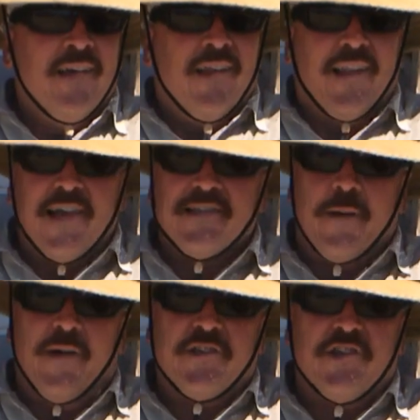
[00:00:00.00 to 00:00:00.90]
Last
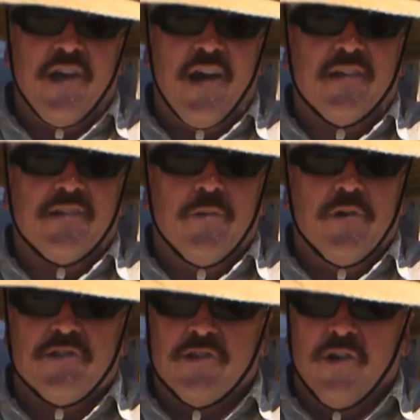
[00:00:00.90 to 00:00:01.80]
time I checked, it
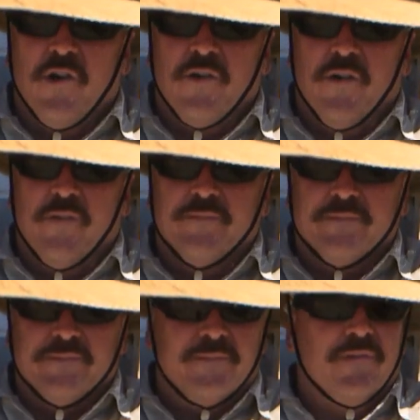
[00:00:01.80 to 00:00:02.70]
was
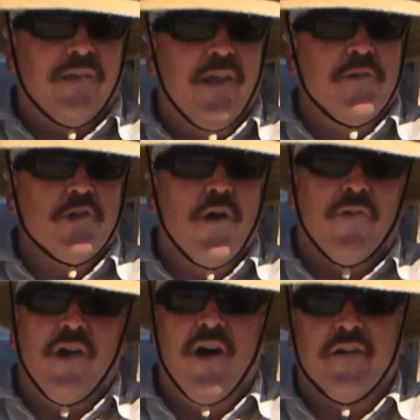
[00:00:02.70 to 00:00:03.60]

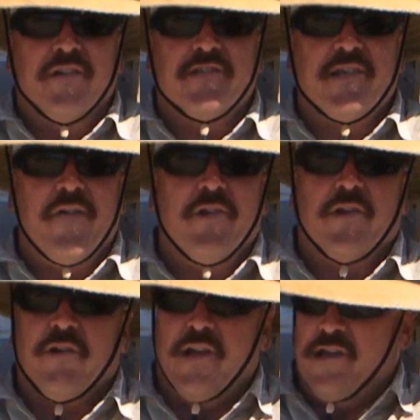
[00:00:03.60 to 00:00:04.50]
over 107
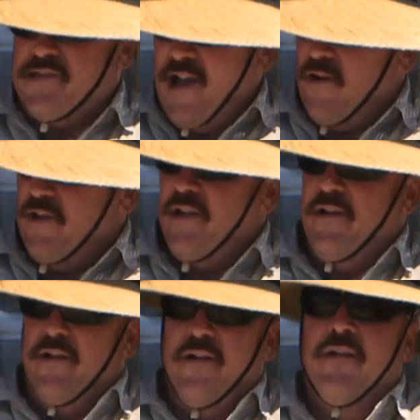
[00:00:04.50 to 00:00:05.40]
degrees out
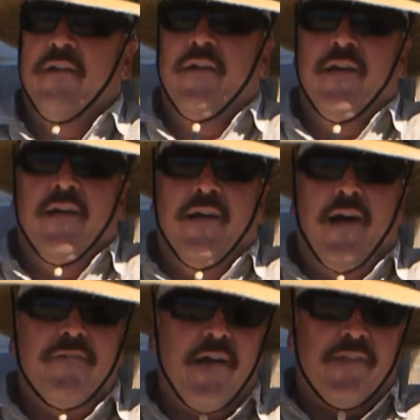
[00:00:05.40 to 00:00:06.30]
here.
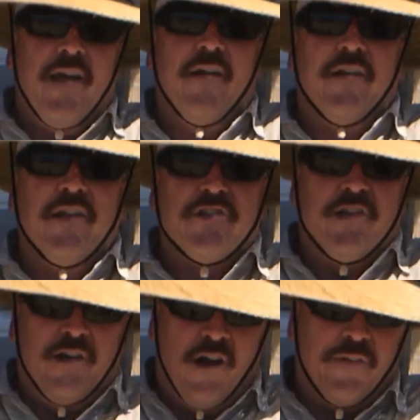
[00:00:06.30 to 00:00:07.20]
I've had the air
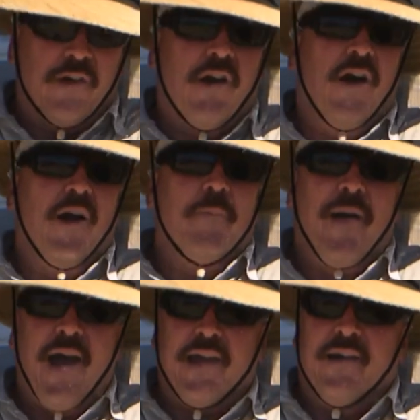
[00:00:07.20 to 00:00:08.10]
conditioning on the car. I'm
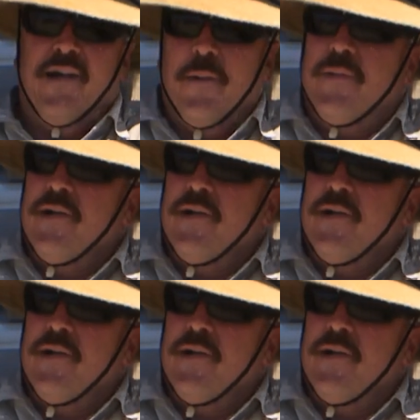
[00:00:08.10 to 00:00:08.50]
packing up.